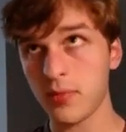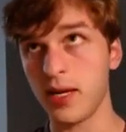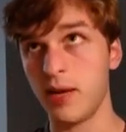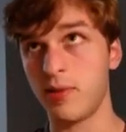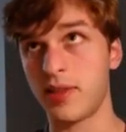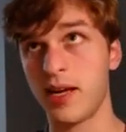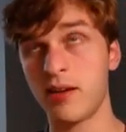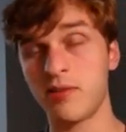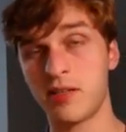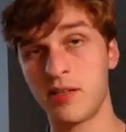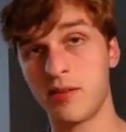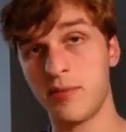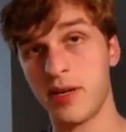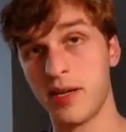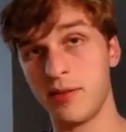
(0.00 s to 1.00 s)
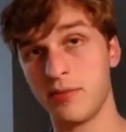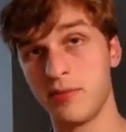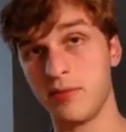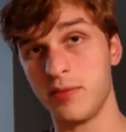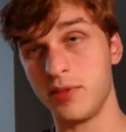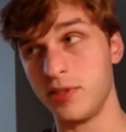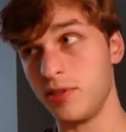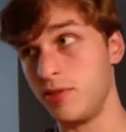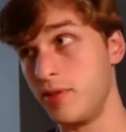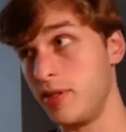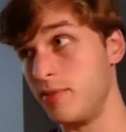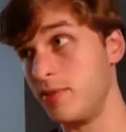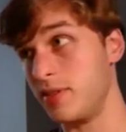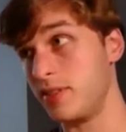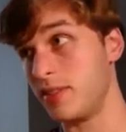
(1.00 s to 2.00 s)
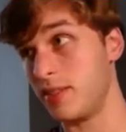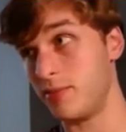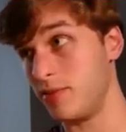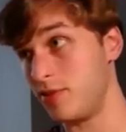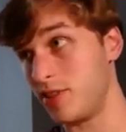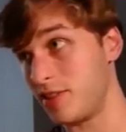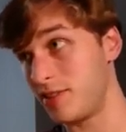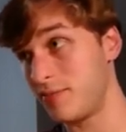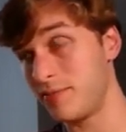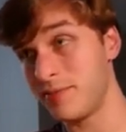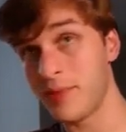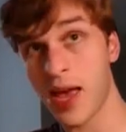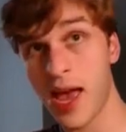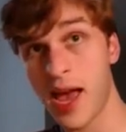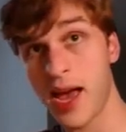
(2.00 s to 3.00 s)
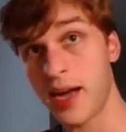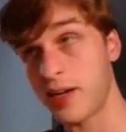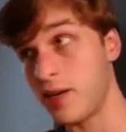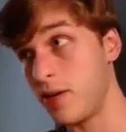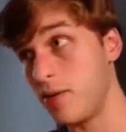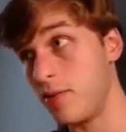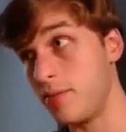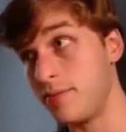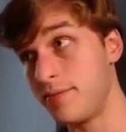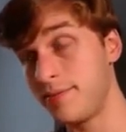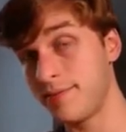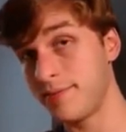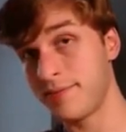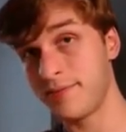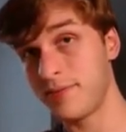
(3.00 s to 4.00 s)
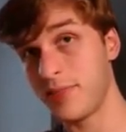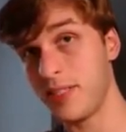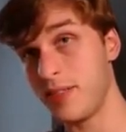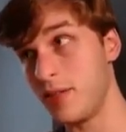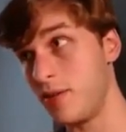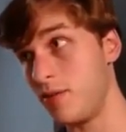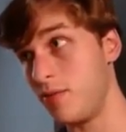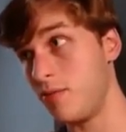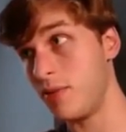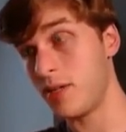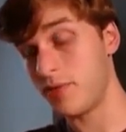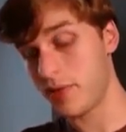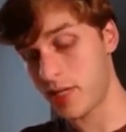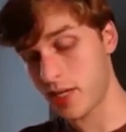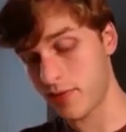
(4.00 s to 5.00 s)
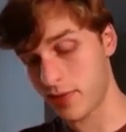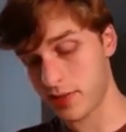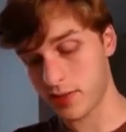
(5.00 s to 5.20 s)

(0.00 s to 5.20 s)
And what the echo command will do, it, it will just echo, you know, whatever you give it.